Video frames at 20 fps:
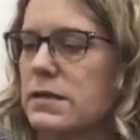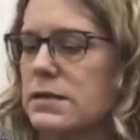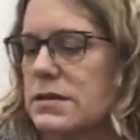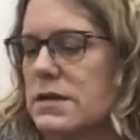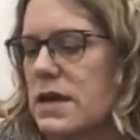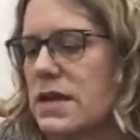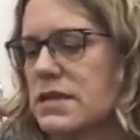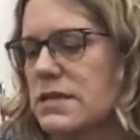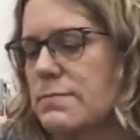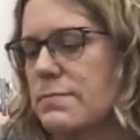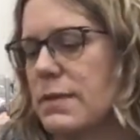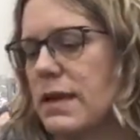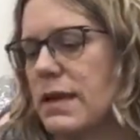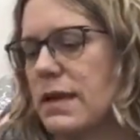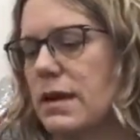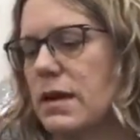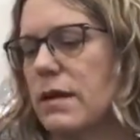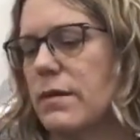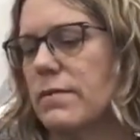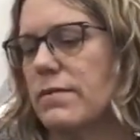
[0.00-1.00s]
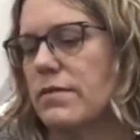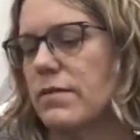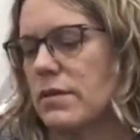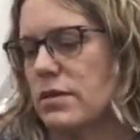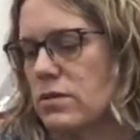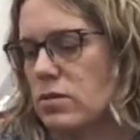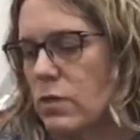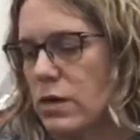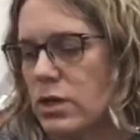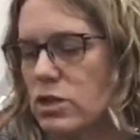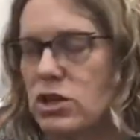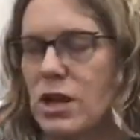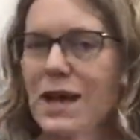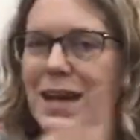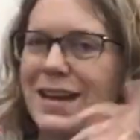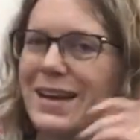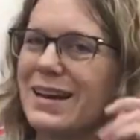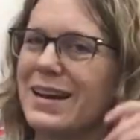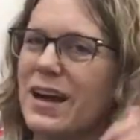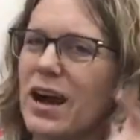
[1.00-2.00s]
size medium for this great
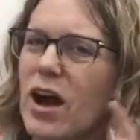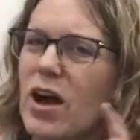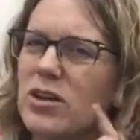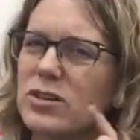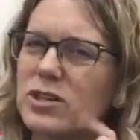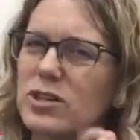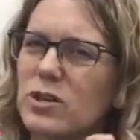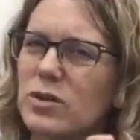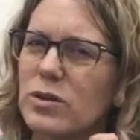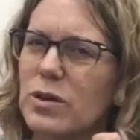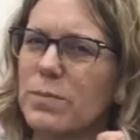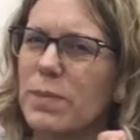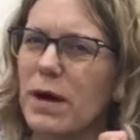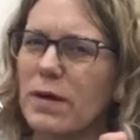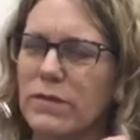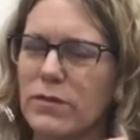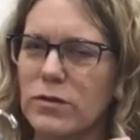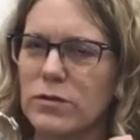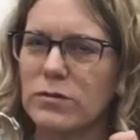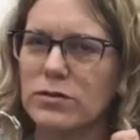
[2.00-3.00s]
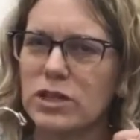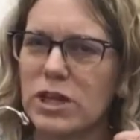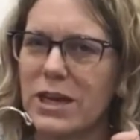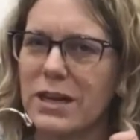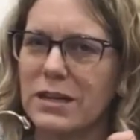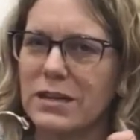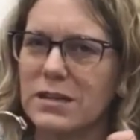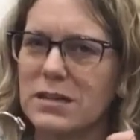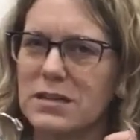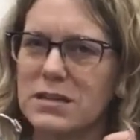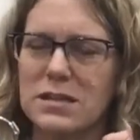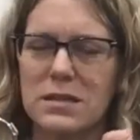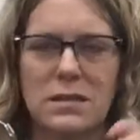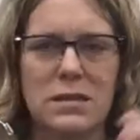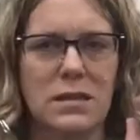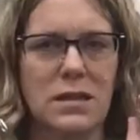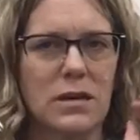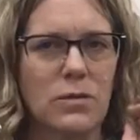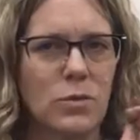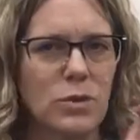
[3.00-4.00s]
jacket. Also, the puffer jackets and
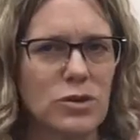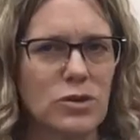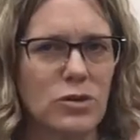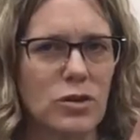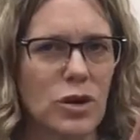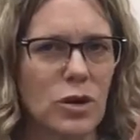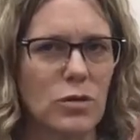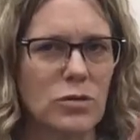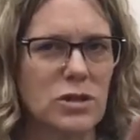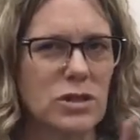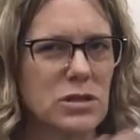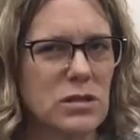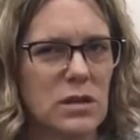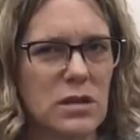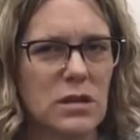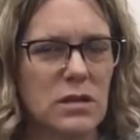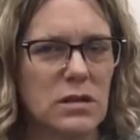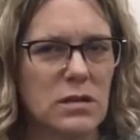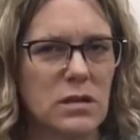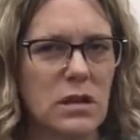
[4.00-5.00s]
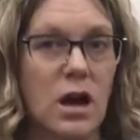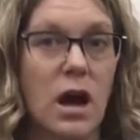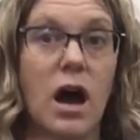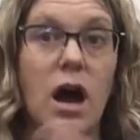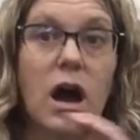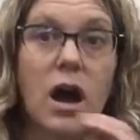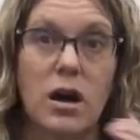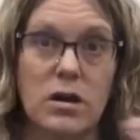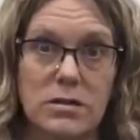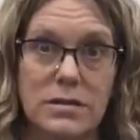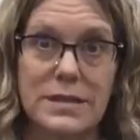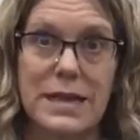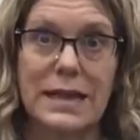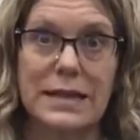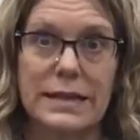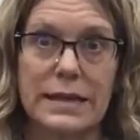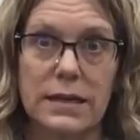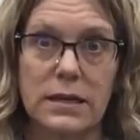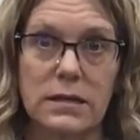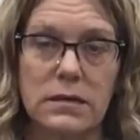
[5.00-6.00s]
the winter coats are
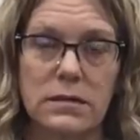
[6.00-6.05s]
selling.